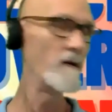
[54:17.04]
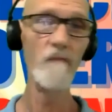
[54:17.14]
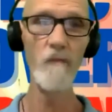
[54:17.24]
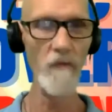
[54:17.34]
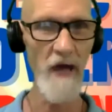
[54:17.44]

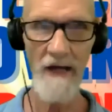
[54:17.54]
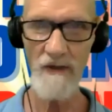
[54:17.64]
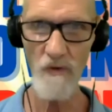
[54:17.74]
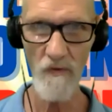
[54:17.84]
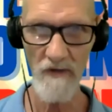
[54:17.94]

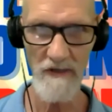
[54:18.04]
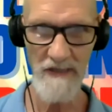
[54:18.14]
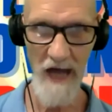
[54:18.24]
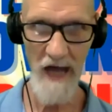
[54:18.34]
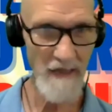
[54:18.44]
natural
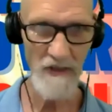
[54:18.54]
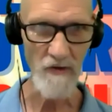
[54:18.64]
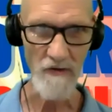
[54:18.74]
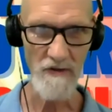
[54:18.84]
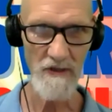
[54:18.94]

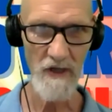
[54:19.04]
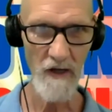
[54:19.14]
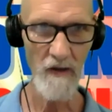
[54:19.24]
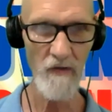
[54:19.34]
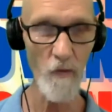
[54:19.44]
disasters,
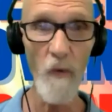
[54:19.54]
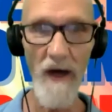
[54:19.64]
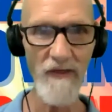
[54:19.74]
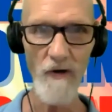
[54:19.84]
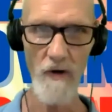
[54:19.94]
the
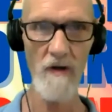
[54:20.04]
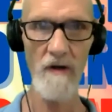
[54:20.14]
weather